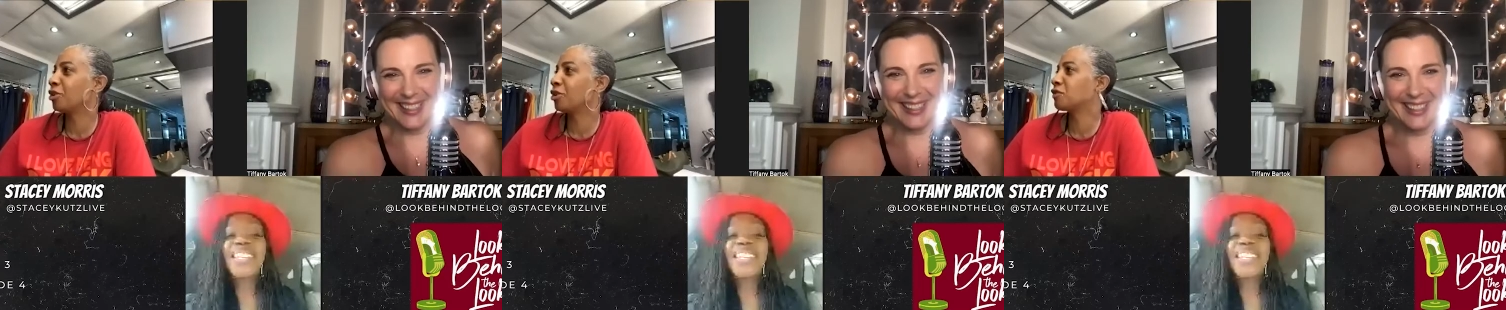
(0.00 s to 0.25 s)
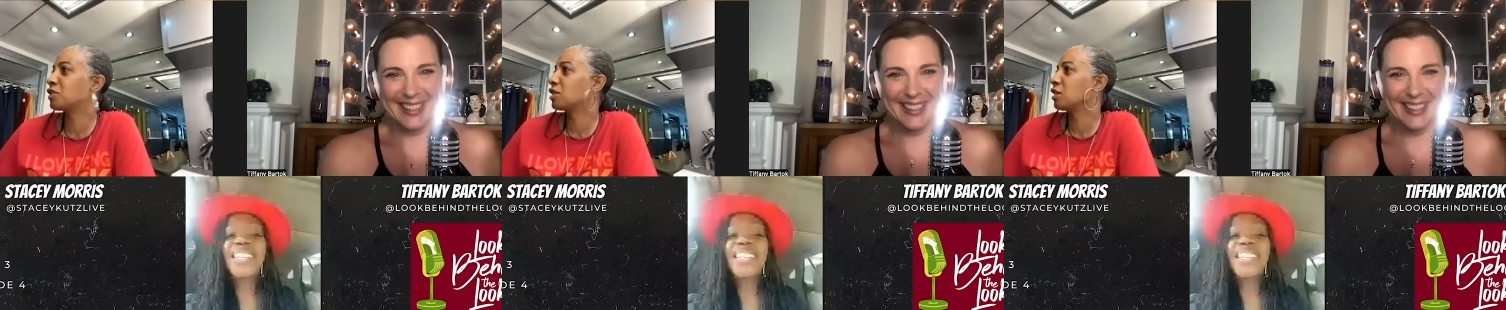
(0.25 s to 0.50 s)

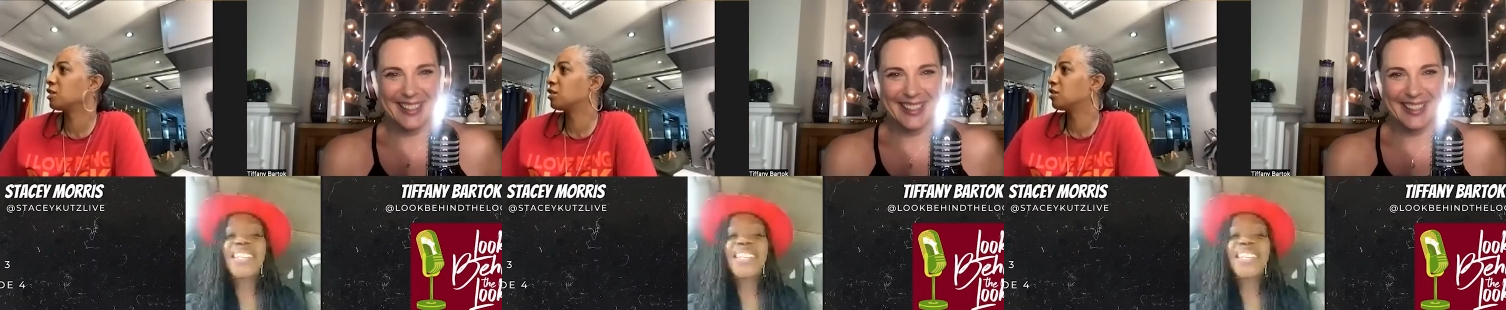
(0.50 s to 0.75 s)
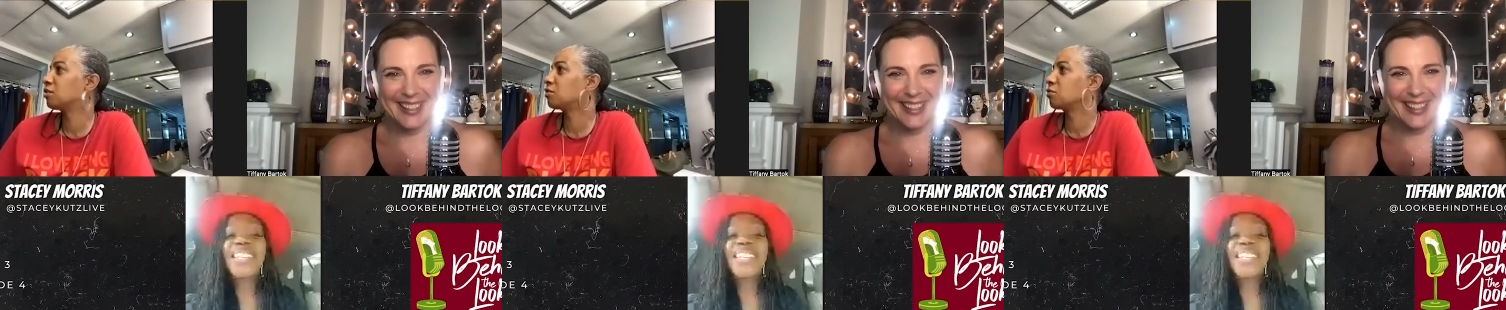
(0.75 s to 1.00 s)
Speaker 1: all of a
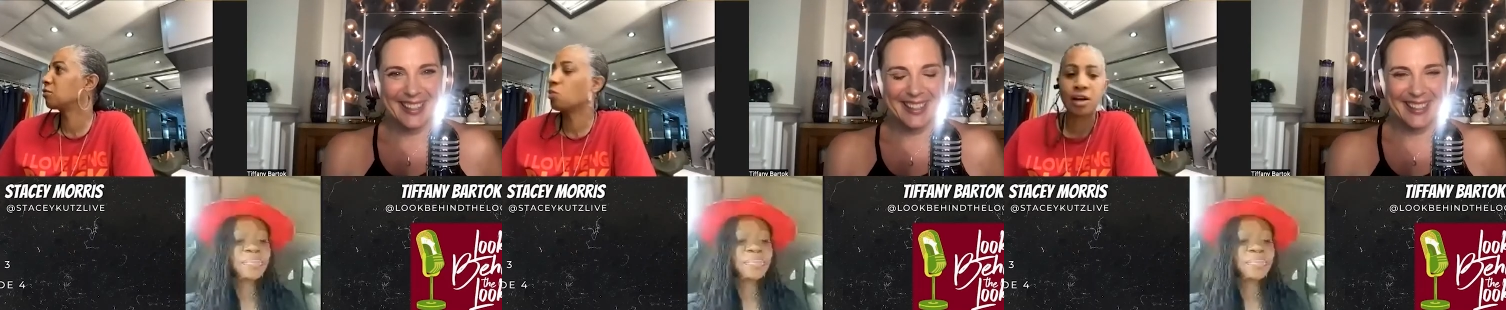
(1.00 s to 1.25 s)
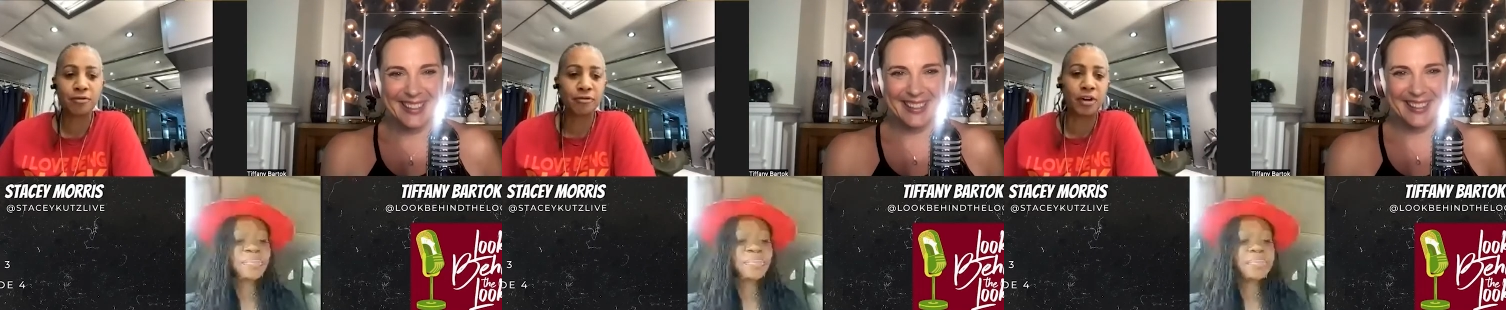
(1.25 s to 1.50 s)
sudden the
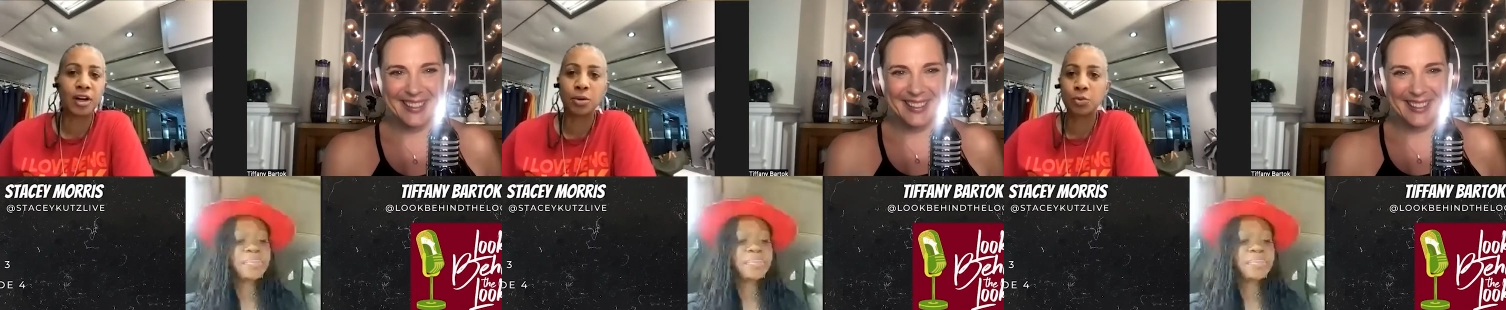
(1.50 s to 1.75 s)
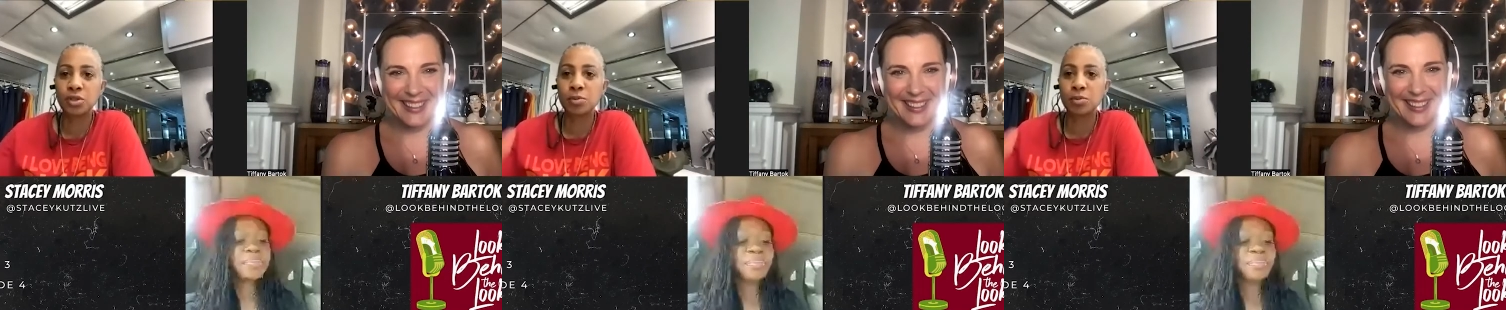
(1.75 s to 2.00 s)
Wi-Fi was.